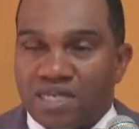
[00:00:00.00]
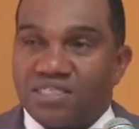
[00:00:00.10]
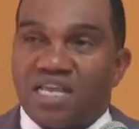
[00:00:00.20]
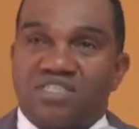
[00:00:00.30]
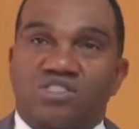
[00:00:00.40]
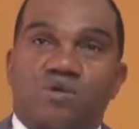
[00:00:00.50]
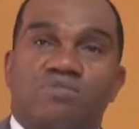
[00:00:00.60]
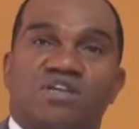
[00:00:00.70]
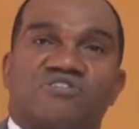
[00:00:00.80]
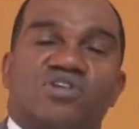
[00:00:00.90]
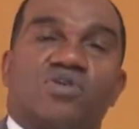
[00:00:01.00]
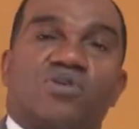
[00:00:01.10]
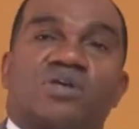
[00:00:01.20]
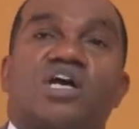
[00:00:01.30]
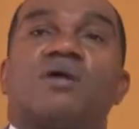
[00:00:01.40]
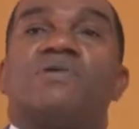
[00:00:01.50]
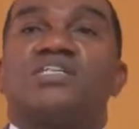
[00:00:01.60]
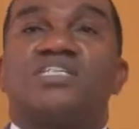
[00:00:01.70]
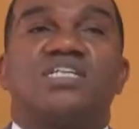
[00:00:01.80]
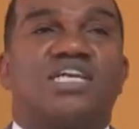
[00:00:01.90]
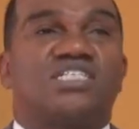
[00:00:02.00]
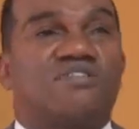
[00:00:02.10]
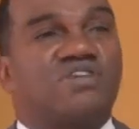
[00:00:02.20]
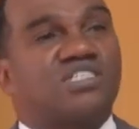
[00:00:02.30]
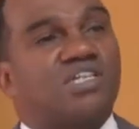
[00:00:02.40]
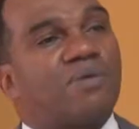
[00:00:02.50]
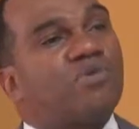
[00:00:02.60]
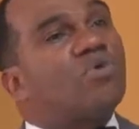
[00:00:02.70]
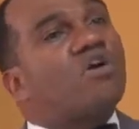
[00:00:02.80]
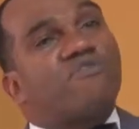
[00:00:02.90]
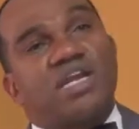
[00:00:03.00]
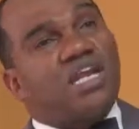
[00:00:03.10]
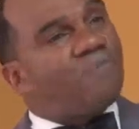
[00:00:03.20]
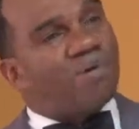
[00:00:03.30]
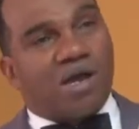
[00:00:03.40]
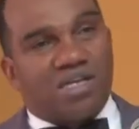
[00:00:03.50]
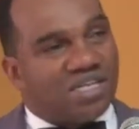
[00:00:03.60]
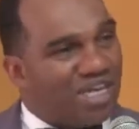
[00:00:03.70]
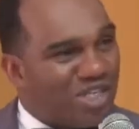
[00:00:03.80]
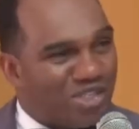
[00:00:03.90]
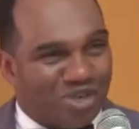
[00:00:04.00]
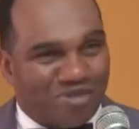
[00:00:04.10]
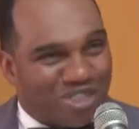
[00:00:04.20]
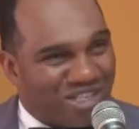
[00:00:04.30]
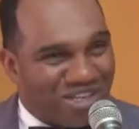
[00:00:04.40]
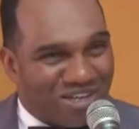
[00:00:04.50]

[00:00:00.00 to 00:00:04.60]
It's not so much for you to come into the Nation of Islam. You're already a part of the Nation of Islam.